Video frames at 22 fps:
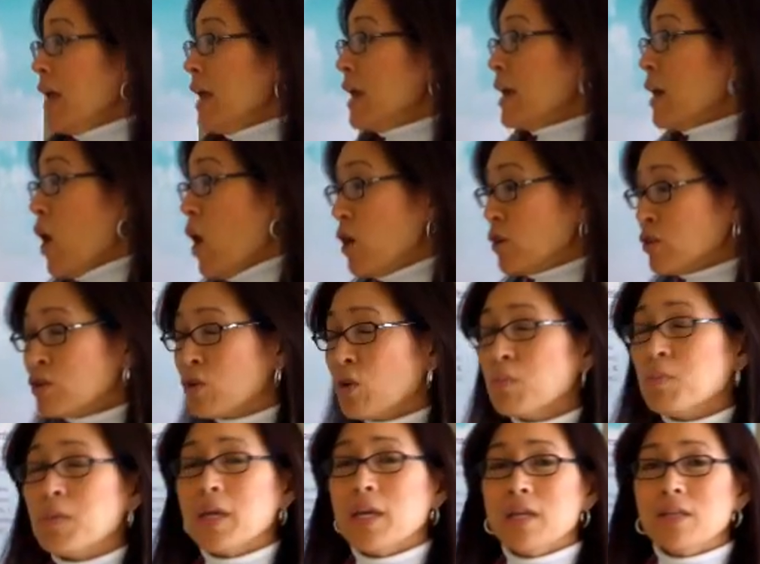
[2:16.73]
It
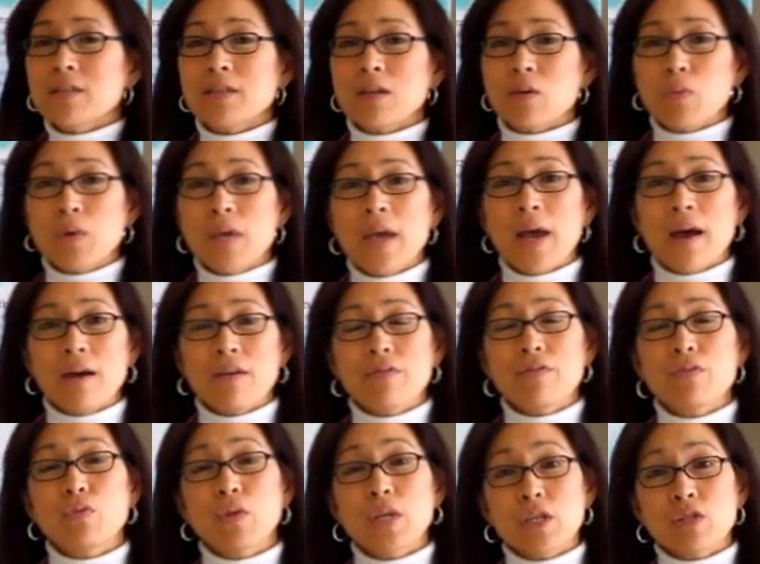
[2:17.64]
also means that we
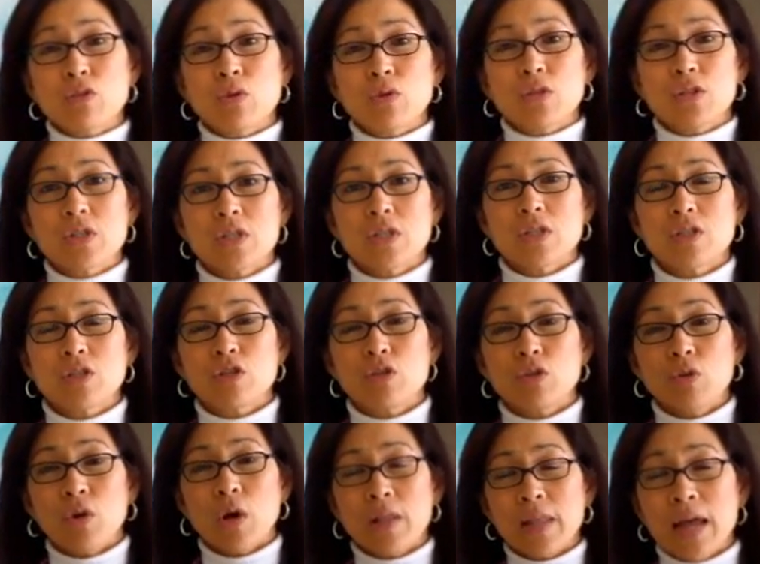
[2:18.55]
have resources
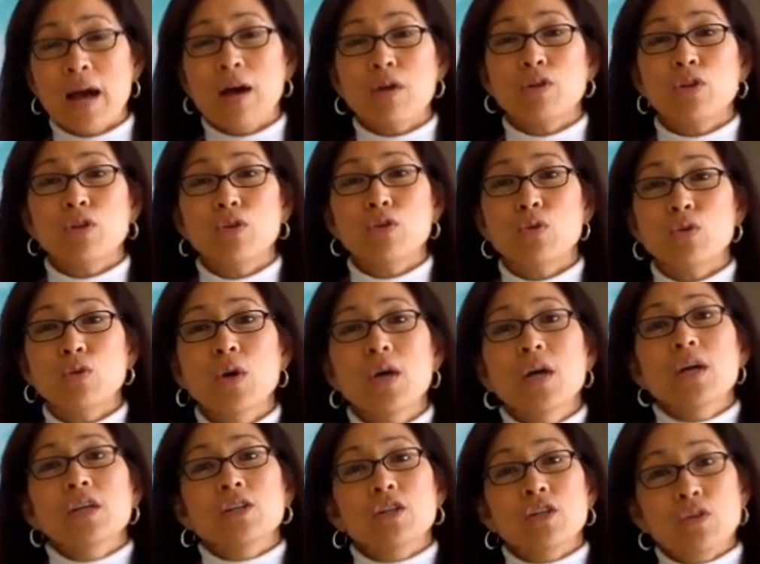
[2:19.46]
to allow
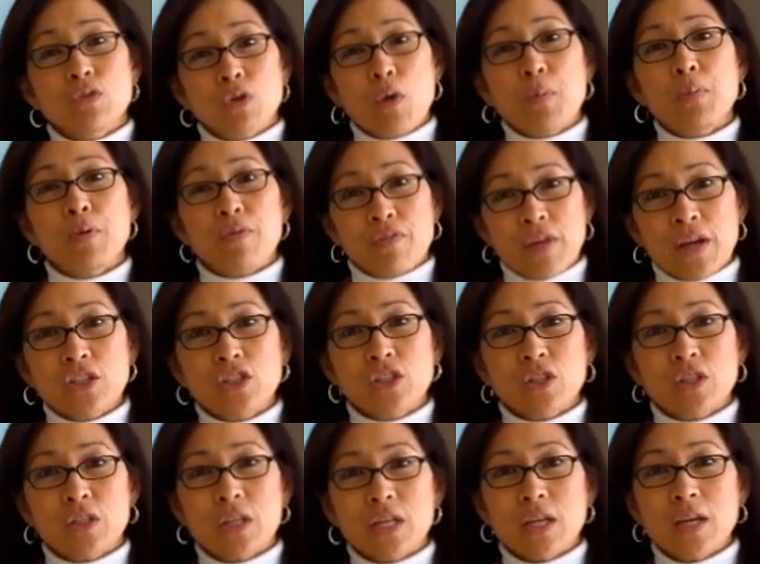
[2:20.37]
you to grow
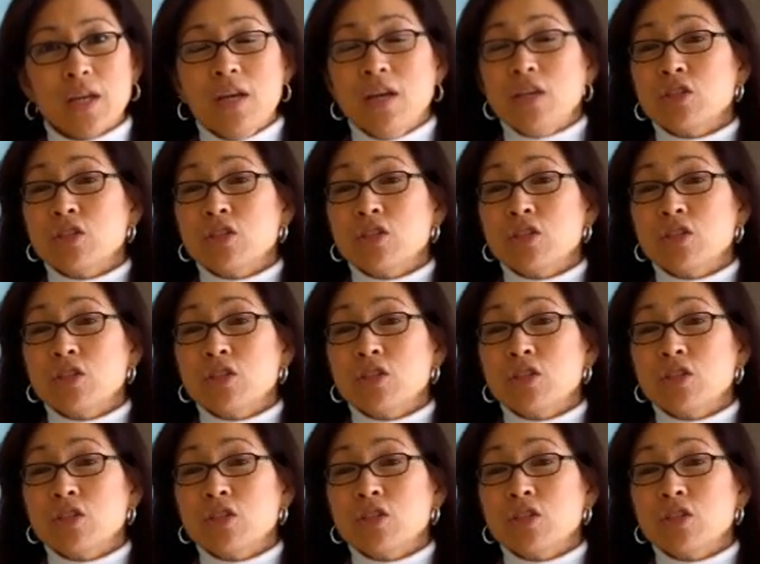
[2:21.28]
professionally.